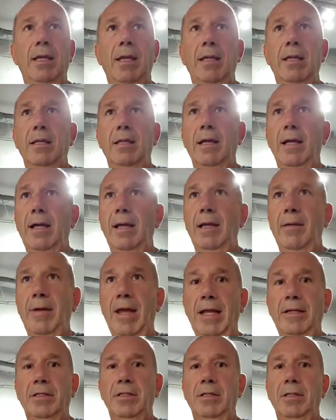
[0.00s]
And I am
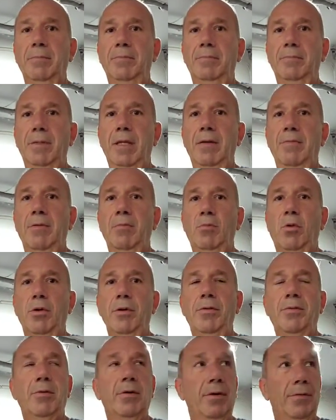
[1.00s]
actually even more
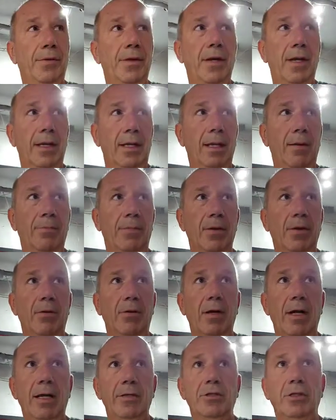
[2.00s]
thrilled that I kept the
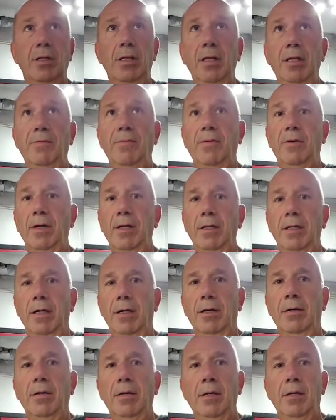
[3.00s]
garage clean for a
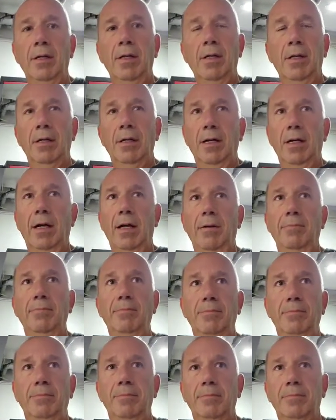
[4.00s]
year.
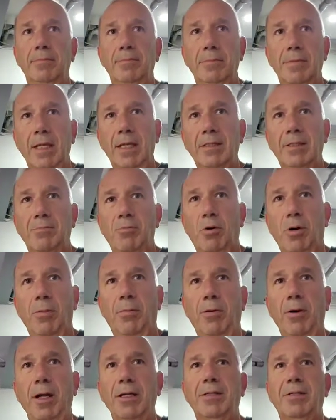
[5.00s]
That's more
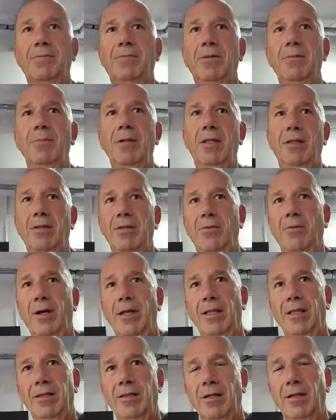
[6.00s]
impressive to me than the
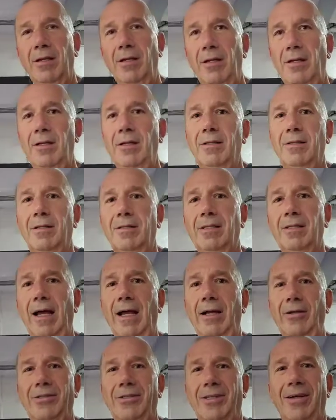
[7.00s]
way that the
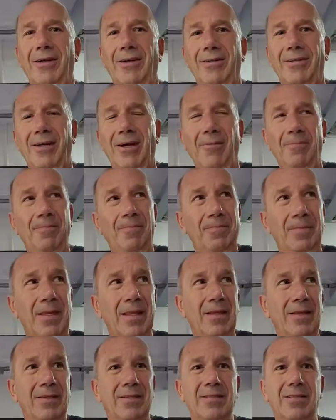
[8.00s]
tiles held up.
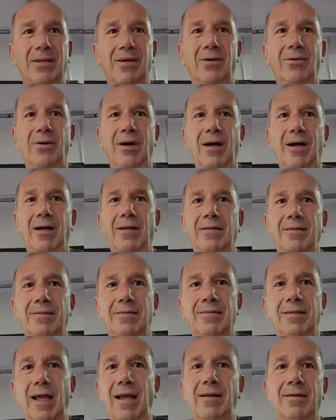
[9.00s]
So
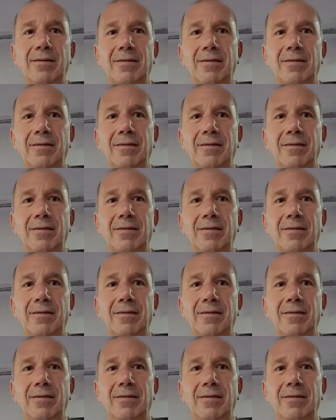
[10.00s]
yeah.